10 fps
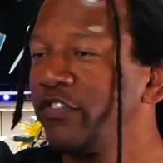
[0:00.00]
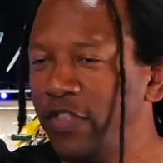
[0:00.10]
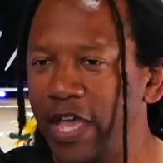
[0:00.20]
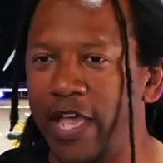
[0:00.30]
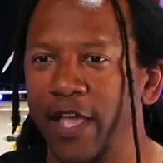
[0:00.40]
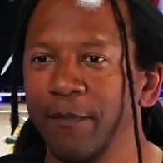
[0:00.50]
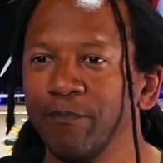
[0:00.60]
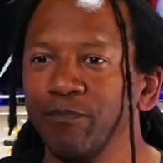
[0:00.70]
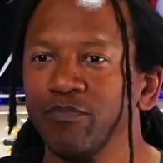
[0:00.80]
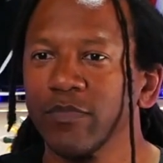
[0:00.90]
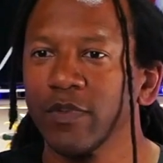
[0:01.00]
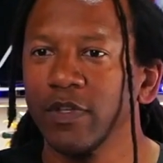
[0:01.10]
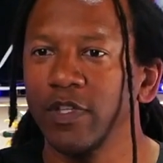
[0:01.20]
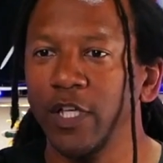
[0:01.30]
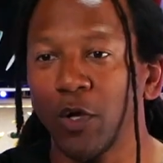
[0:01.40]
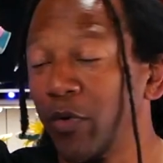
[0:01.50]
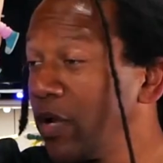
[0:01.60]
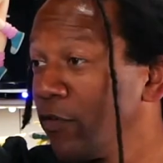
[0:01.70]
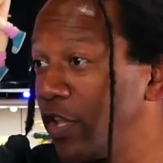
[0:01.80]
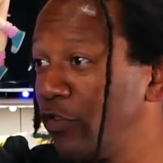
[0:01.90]
thing, you know,
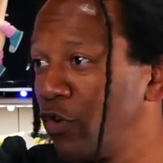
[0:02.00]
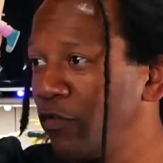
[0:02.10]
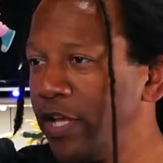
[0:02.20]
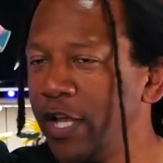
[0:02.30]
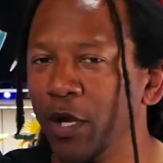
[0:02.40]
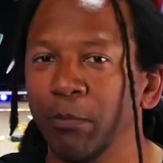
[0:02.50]
whatever it is over here.